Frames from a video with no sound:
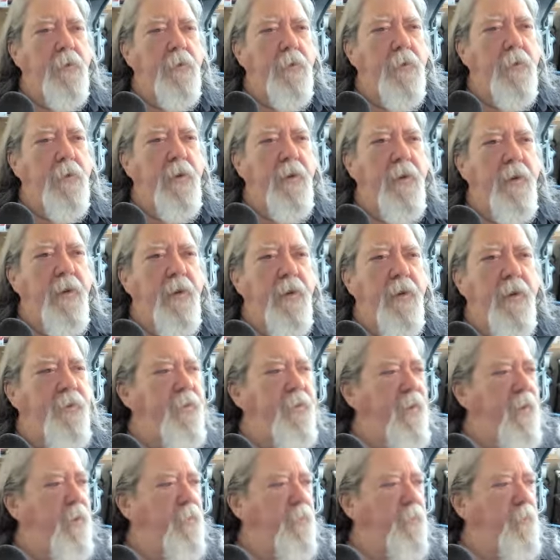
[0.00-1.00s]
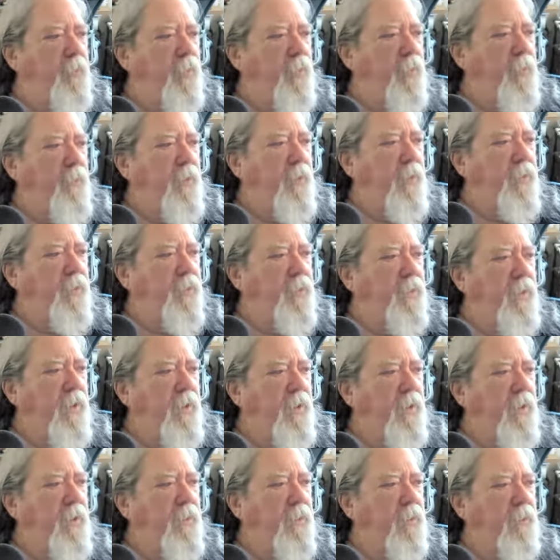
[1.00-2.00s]
and I guess that's pretty much
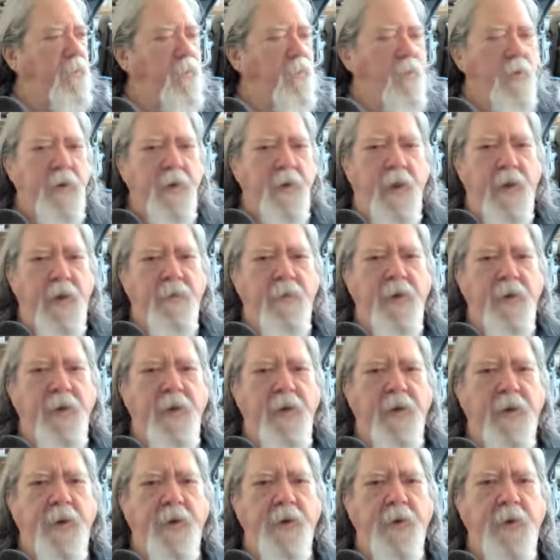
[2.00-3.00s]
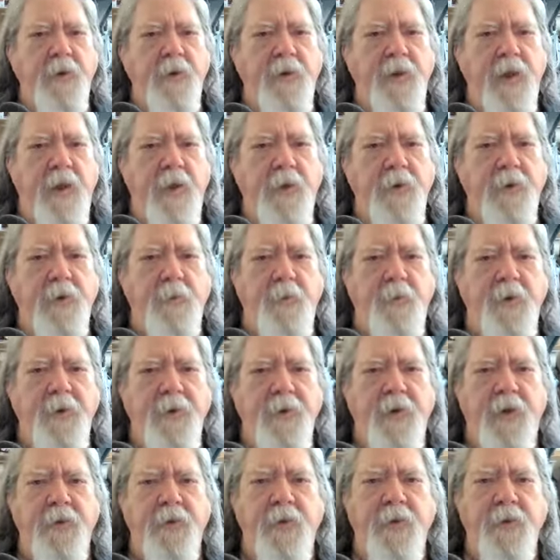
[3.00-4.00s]
it. I don't really have any other
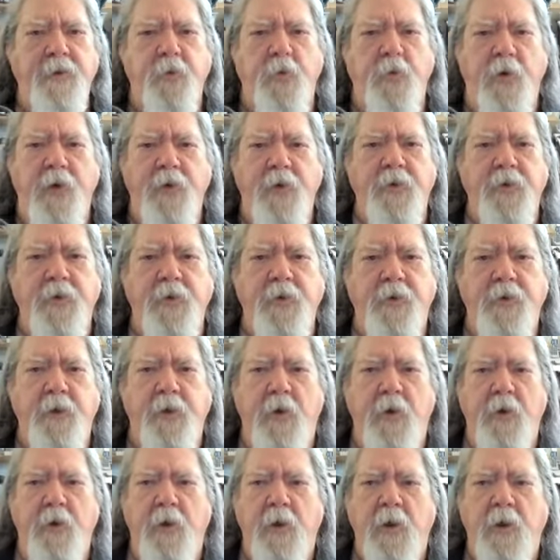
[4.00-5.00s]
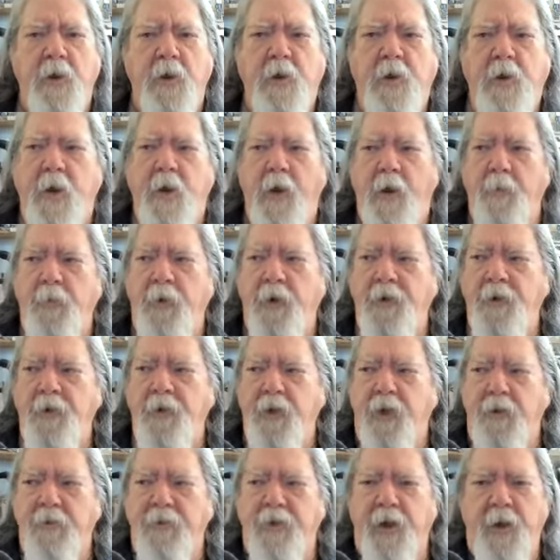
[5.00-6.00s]
announcements. I just want you to know how much
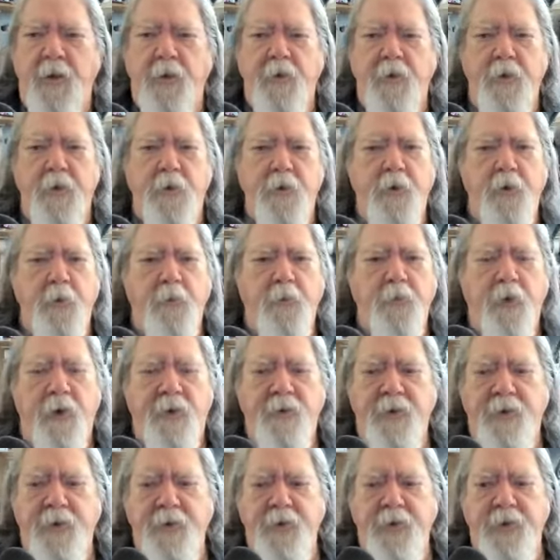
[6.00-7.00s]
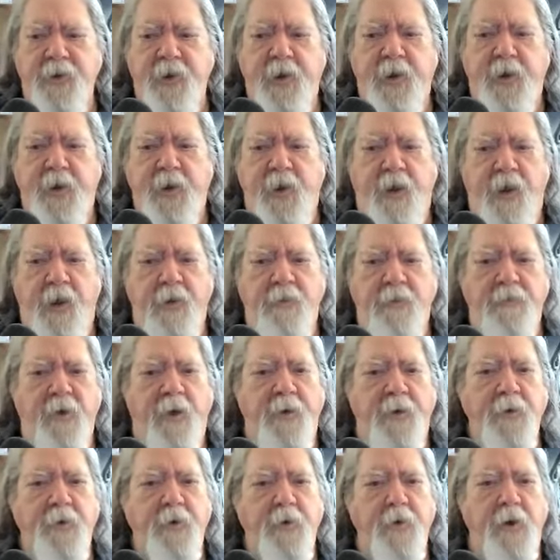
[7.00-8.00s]
I value your presence. I
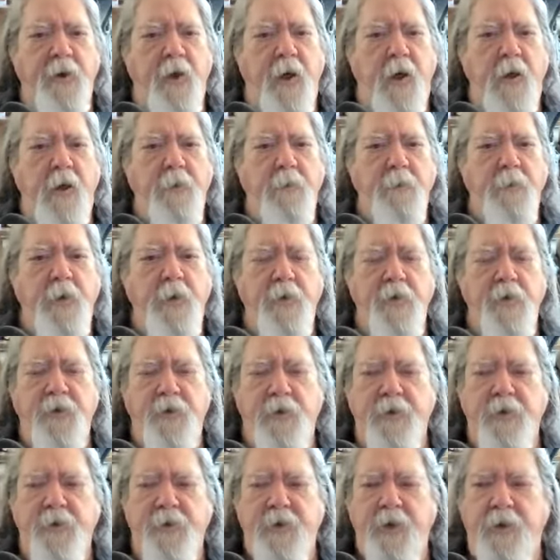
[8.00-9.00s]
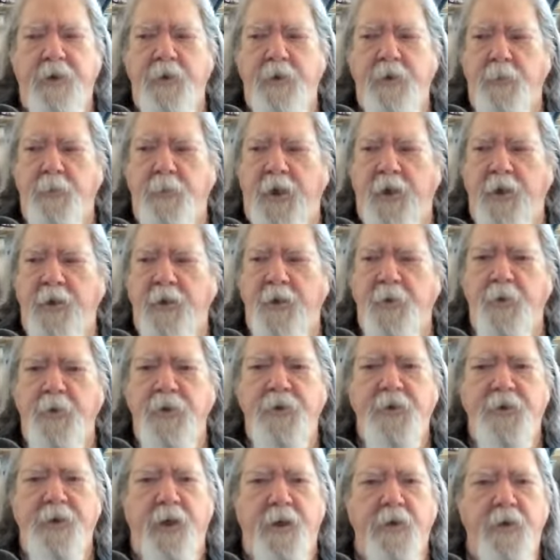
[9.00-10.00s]
invite you to unmute and say goodbye to
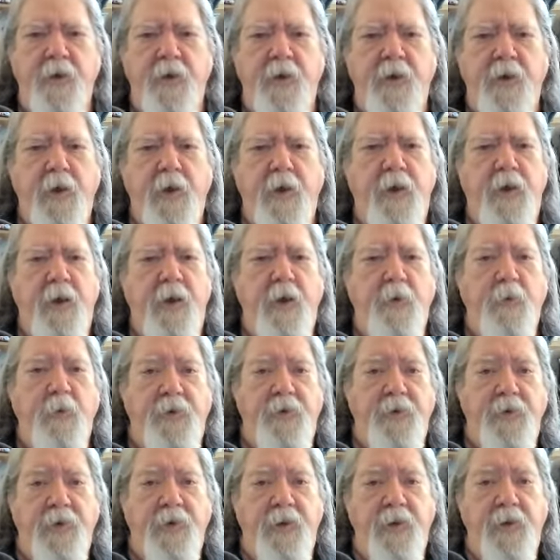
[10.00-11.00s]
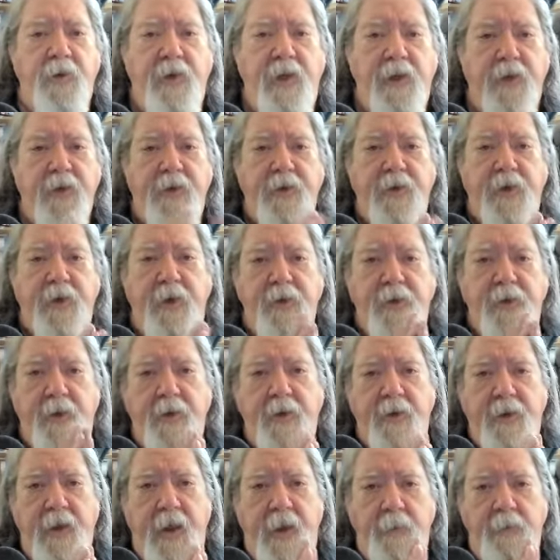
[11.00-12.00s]
each other, and we'll see you next
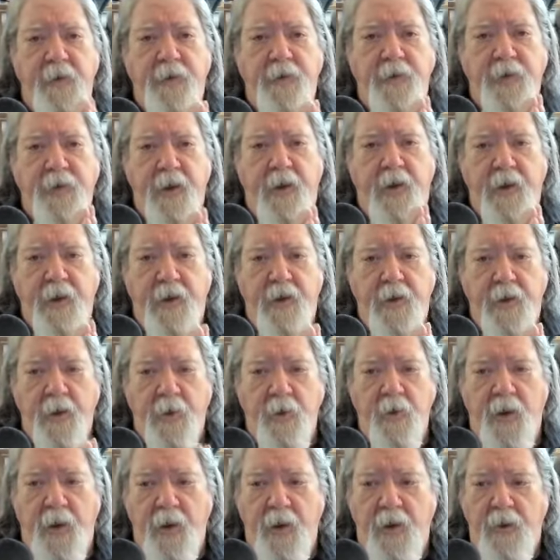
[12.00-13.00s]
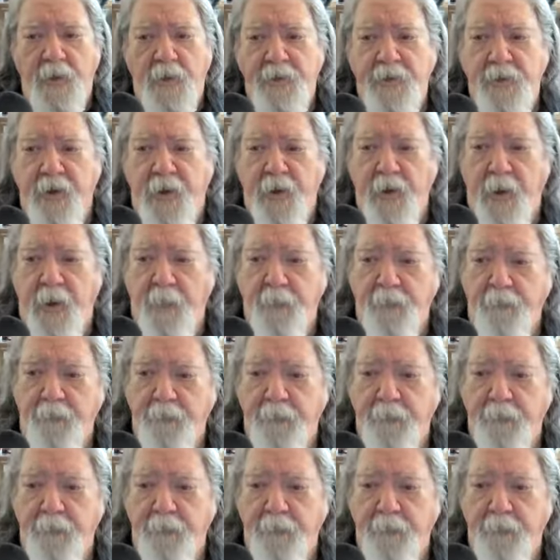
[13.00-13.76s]
Sunday. Namaste, aloha, salam.